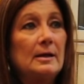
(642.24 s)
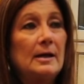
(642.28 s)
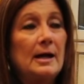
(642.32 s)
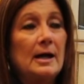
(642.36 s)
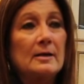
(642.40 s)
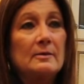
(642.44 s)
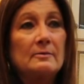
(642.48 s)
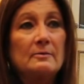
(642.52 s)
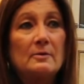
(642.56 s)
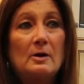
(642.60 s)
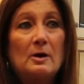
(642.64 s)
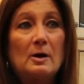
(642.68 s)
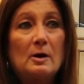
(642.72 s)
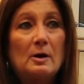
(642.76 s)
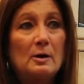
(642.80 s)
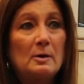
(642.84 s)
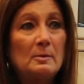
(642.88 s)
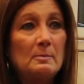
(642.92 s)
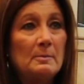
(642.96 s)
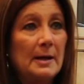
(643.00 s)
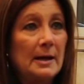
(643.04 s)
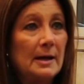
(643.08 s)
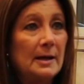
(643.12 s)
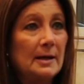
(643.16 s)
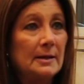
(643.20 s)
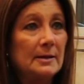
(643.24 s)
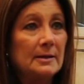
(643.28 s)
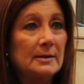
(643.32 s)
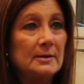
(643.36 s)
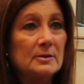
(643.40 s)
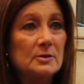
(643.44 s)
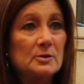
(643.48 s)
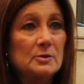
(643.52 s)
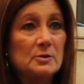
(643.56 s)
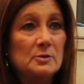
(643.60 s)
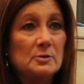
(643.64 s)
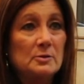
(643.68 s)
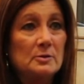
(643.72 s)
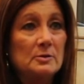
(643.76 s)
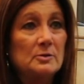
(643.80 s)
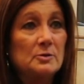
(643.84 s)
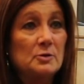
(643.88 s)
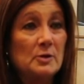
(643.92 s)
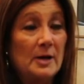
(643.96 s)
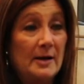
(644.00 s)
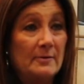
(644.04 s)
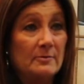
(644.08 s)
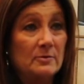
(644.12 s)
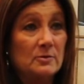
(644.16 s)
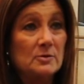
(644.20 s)
Out of all my
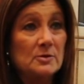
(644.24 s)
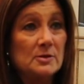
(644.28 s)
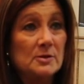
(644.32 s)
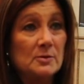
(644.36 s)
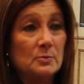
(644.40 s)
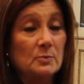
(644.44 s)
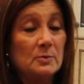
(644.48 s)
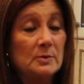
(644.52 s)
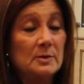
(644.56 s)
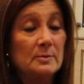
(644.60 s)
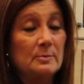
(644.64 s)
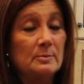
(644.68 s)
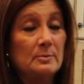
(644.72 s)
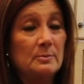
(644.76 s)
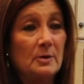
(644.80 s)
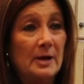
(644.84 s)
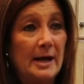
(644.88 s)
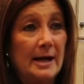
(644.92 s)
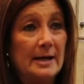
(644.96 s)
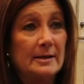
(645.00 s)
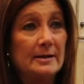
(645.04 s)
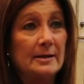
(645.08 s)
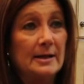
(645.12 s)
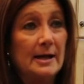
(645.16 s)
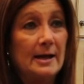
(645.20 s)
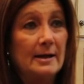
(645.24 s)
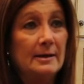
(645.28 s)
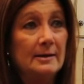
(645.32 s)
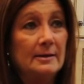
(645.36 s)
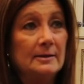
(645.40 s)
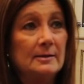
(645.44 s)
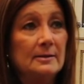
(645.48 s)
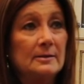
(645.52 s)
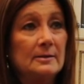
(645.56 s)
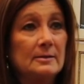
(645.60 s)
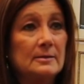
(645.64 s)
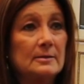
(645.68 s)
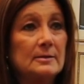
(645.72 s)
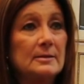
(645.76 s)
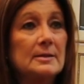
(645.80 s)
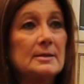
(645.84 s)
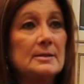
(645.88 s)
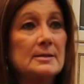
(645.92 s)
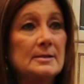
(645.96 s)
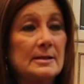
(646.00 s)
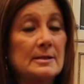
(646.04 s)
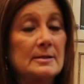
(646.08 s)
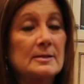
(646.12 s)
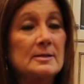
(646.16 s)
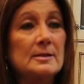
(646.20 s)
travels with Brad and I,
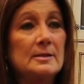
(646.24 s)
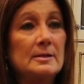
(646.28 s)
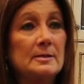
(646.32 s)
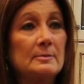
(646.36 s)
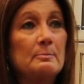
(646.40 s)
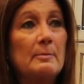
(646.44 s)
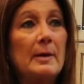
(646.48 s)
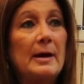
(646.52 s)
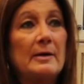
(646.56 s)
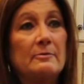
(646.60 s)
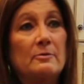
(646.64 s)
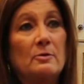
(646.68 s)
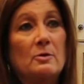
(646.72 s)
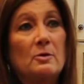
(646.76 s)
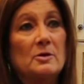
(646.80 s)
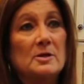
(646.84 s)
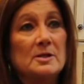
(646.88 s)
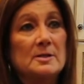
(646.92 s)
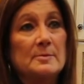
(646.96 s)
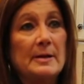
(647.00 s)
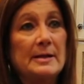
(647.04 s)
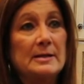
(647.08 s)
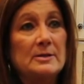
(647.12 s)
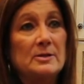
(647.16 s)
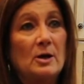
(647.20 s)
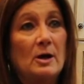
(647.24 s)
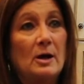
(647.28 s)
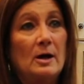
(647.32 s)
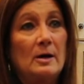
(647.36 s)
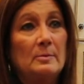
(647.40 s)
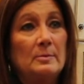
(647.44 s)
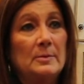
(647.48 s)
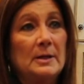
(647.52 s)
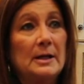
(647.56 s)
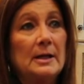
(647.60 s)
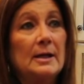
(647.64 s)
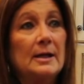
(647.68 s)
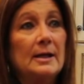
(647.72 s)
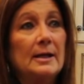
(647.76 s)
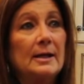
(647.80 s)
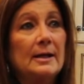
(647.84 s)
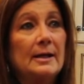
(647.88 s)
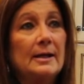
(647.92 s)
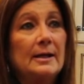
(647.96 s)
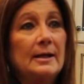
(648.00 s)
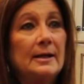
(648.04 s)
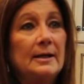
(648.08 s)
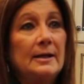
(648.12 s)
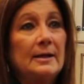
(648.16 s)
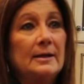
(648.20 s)
this by far is my top.
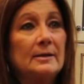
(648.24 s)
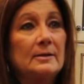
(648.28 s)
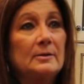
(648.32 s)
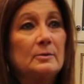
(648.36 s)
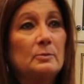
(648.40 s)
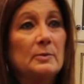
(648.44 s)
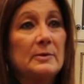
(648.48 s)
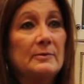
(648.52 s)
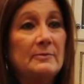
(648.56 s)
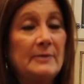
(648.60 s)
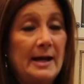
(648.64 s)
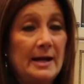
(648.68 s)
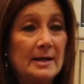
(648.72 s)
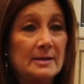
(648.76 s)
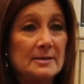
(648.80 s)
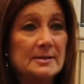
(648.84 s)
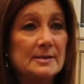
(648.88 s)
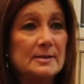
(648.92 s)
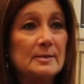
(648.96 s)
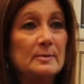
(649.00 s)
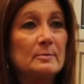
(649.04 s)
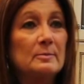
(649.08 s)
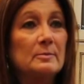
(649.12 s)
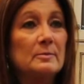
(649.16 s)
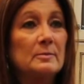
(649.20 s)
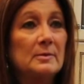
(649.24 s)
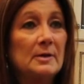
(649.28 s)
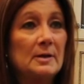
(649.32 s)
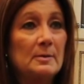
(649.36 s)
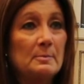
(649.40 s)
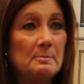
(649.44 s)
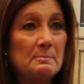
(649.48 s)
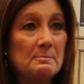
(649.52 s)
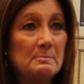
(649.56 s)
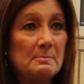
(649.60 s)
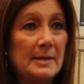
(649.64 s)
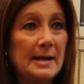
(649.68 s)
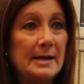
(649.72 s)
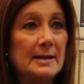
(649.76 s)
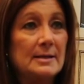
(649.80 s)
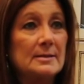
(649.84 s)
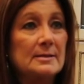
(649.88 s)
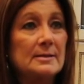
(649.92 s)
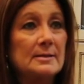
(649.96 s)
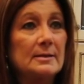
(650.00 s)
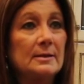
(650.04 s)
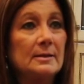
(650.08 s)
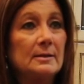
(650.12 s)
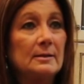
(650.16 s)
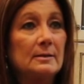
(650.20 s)
And we've had some
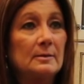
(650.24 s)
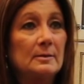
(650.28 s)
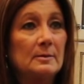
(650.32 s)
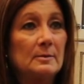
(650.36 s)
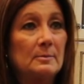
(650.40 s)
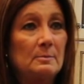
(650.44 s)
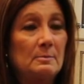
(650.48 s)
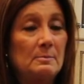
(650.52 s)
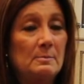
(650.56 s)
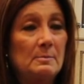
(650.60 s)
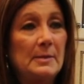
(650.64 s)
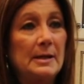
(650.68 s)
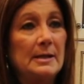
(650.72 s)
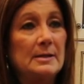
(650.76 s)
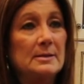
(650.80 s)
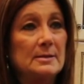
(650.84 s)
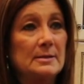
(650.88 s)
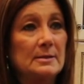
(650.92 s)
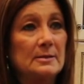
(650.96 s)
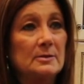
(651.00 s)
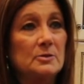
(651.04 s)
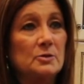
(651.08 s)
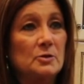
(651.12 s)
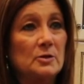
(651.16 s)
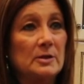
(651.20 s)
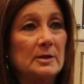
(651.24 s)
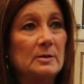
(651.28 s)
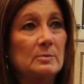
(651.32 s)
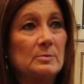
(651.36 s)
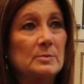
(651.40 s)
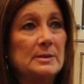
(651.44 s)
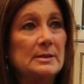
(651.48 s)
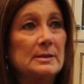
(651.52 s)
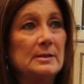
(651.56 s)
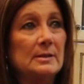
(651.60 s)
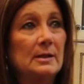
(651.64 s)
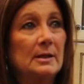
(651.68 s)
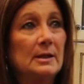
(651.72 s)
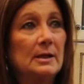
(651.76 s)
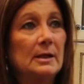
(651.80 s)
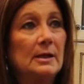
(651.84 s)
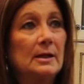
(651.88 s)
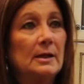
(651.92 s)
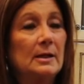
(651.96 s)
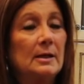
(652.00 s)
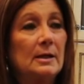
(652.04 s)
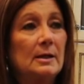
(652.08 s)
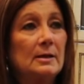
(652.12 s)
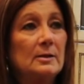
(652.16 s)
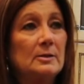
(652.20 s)
amazing, amazing trips.
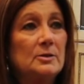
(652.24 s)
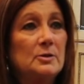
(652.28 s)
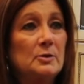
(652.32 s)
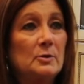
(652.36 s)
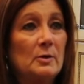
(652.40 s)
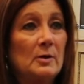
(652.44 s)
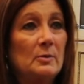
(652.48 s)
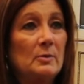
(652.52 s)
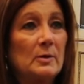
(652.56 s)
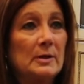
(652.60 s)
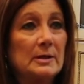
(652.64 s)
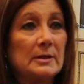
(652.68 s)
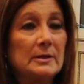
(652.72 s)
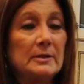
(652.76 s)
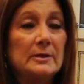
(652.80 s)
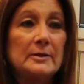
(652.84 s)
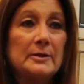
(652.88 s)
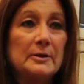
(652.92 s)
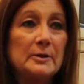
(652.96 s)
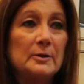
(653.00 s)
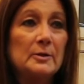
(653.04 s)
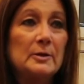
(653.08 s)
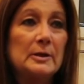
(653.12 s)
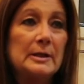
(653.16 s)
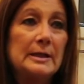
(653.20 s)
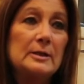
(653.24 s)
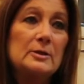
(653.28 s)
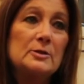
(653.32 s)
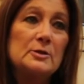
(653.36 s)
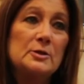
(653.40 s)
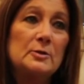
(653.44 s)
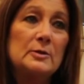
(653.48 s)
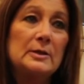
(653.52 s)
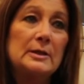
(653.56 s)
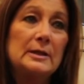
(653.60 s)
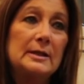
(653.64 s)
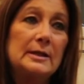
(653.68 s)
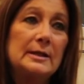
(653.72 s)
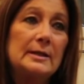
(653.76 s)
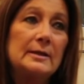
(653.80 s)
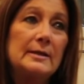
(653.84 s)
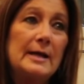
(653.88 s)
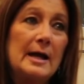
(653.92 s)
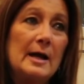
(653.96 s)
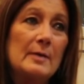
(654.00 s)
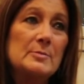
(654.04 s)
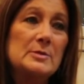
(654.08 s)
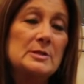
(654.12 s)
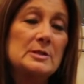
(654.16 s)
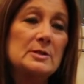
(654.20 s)
Do I want to do it again?
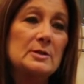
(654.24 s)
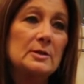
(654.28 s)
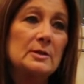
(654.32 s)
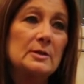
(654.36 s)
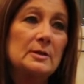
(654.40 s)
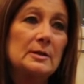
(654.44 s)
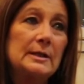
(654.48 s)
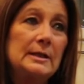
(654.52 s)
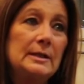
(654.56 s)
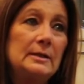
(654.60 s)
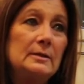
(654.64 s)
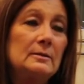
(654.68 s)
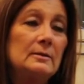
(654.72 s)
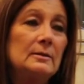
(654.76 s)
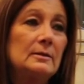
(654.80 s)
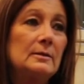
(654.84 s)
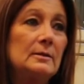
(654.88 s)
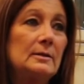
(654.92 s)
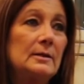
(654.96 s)
Absolutely.